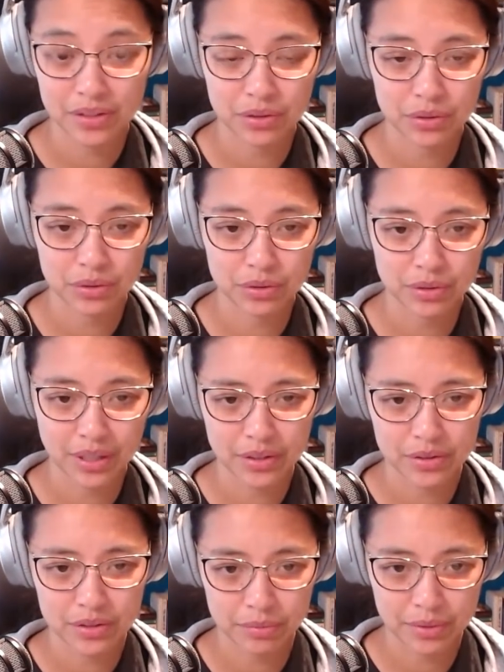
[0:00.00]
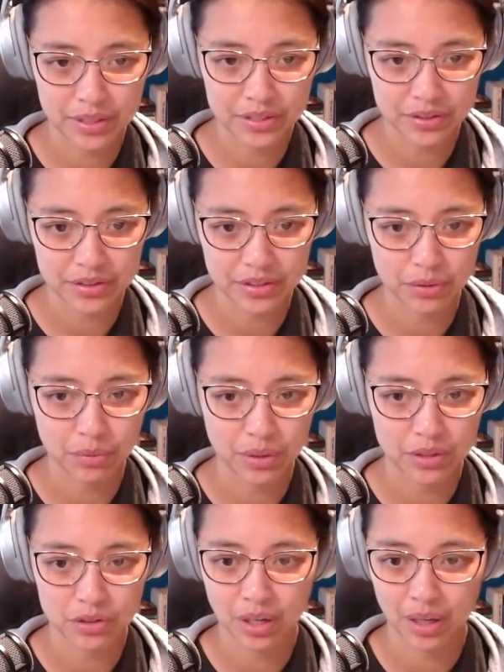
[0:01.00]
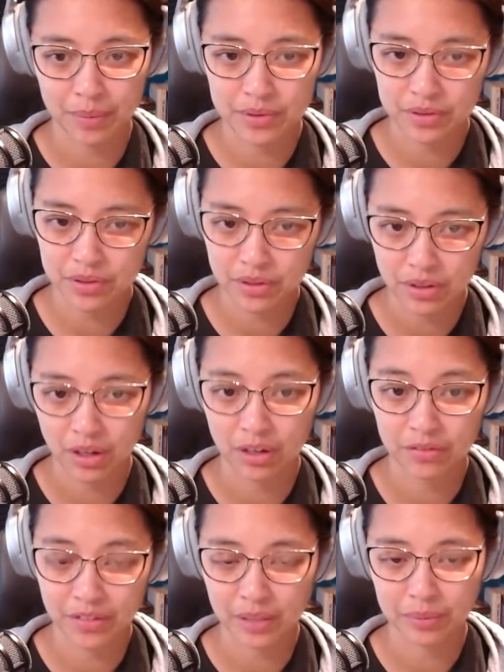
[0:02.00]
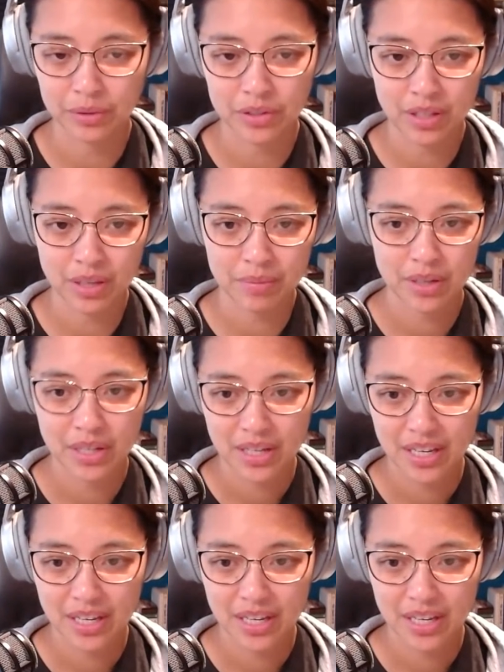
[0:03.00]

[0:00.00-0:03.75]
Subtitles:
to try to do some research into what jobs are available to them